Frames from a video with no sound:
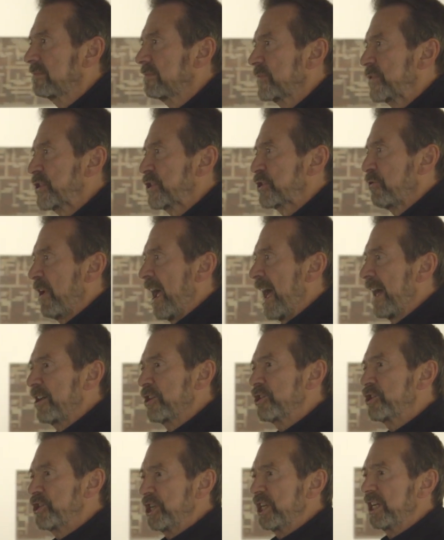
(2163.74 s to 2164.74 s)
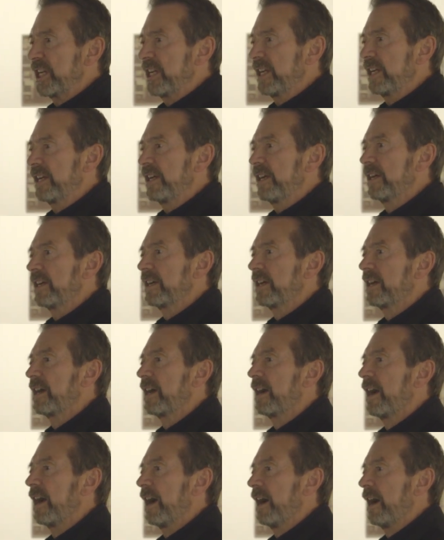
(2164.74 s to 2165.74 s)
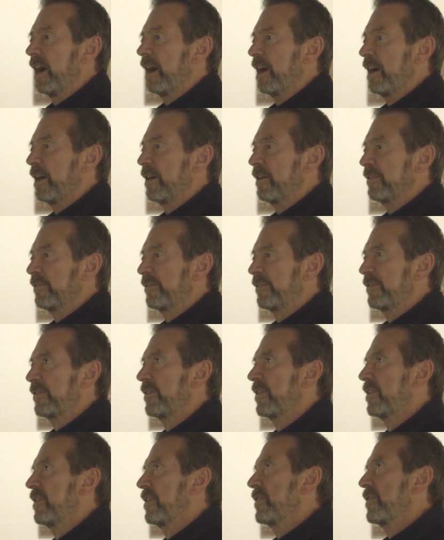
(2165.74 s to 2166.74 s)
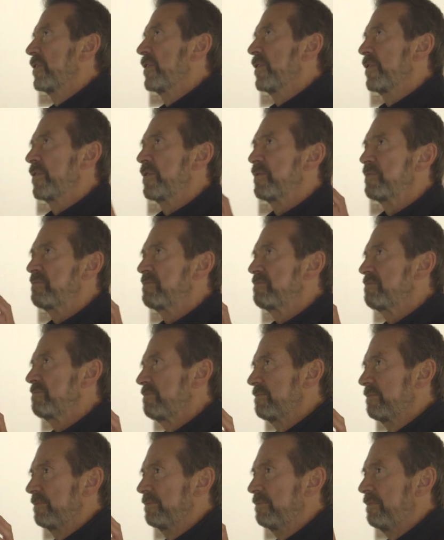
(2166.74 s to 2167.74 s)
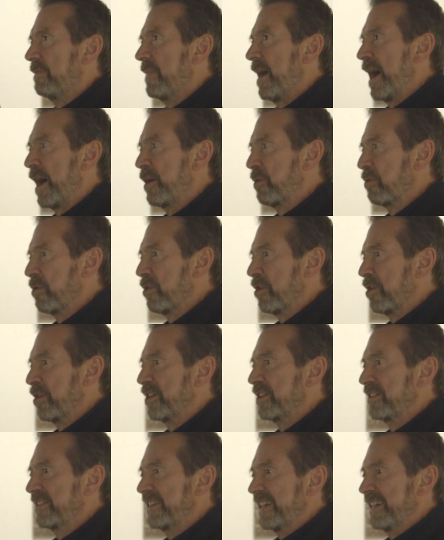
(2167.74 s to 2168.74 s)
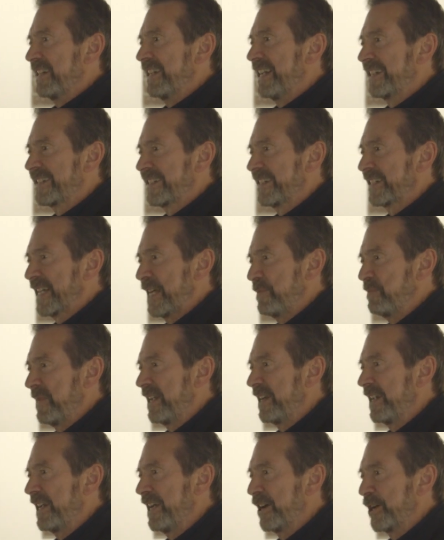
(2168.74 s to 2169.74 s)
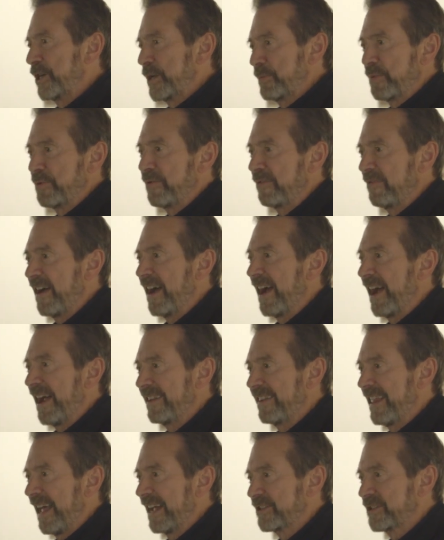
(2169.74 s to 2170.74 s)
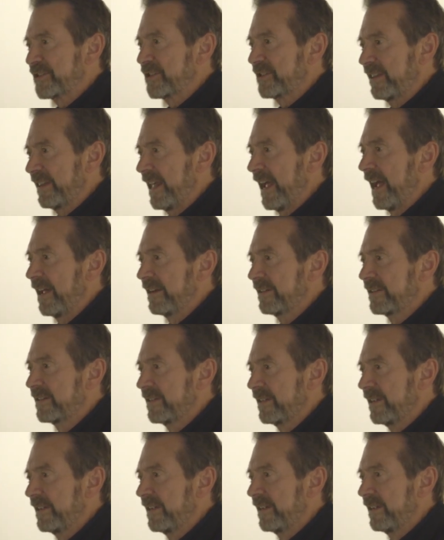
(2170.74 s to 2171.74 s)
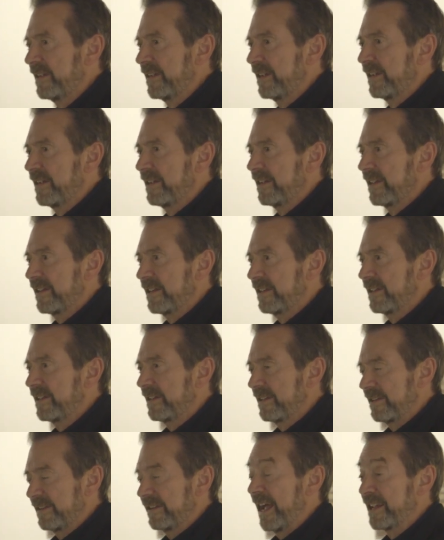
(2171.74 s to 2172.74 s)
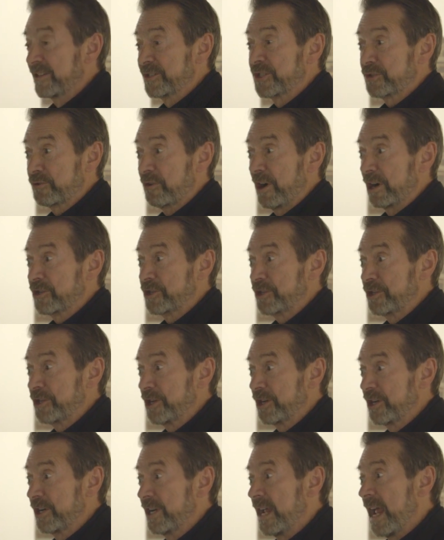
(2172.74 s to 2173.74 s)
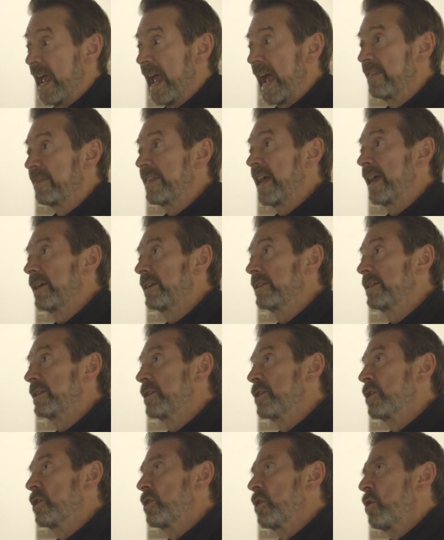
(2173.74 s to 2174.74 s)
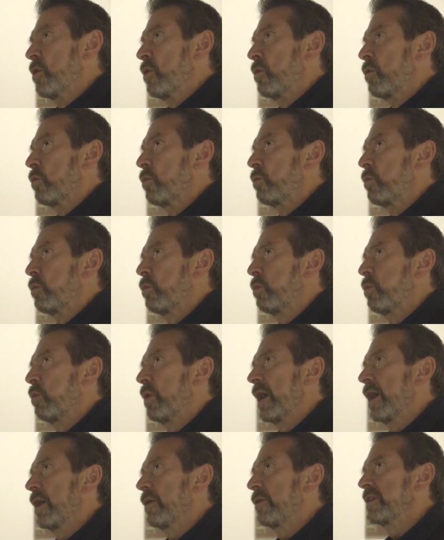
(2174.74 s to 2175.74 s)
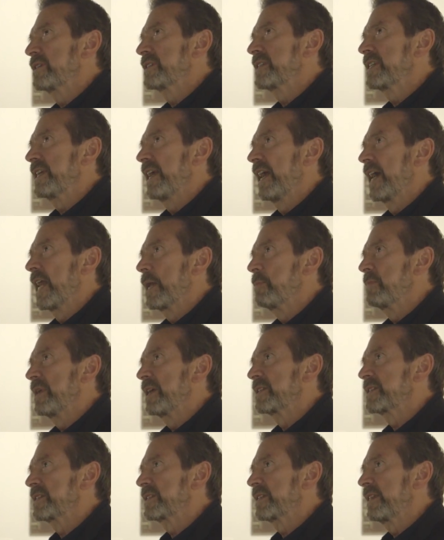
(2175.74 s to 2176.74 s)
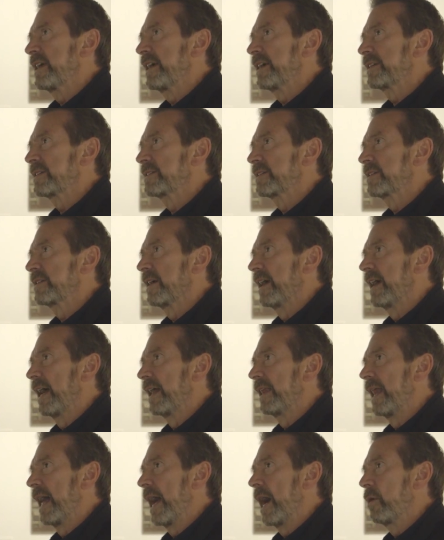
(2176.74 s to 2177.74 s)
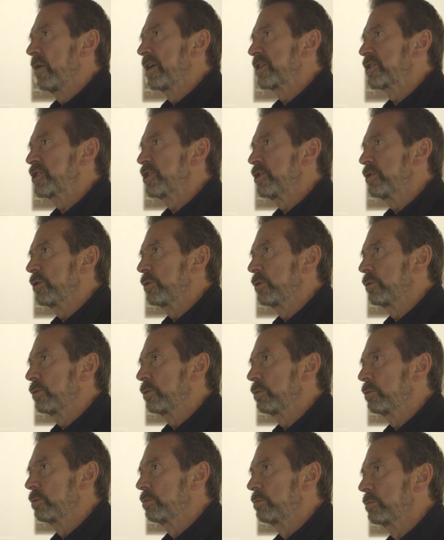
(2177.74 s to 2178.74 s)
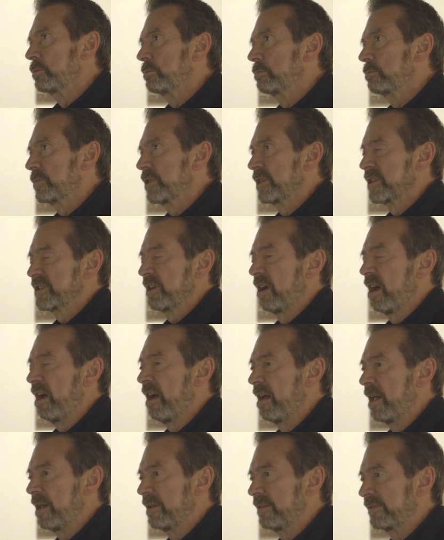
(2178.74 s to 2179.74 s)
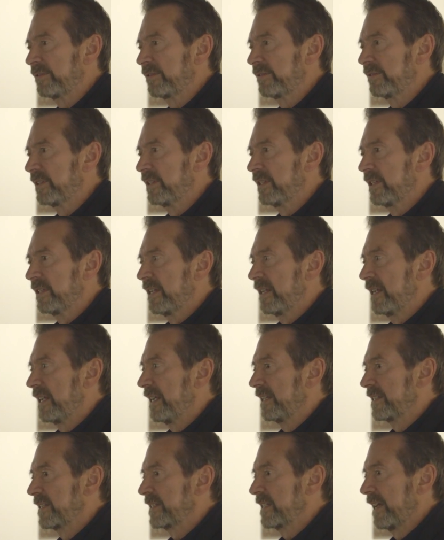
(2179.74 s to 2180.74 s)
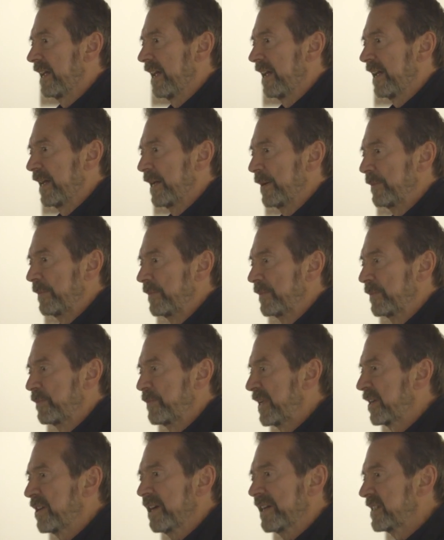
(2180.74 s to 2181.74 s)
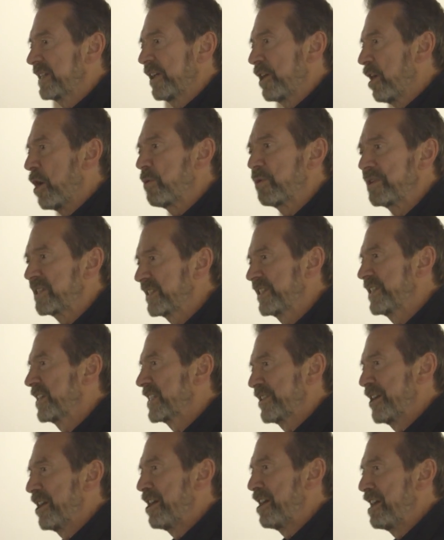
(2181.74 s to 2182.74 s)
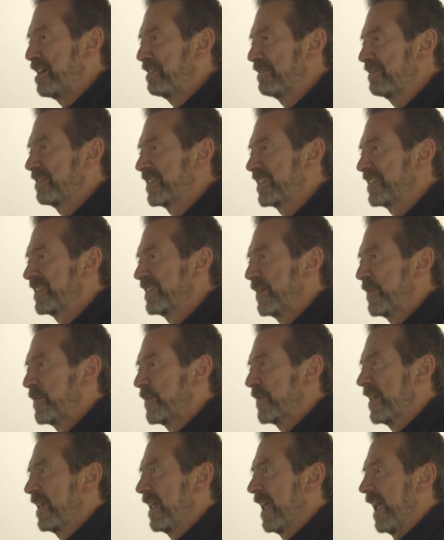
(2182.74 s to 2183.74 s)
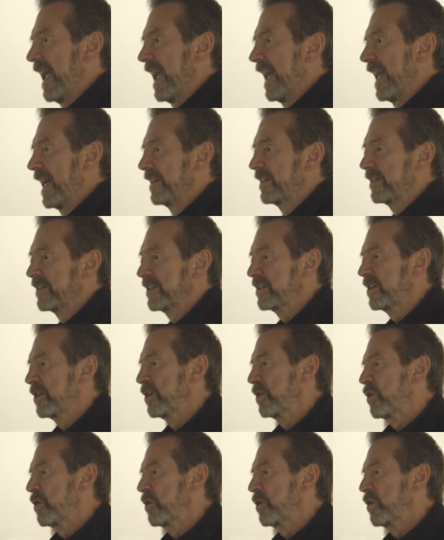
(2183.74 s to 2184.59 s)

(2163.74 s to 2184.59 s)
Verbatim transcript: strategy of my world that needs to come in here to provide that, that, that structure. And then where is the elements that allow it to dissolve? Is um, because it always dissolves. And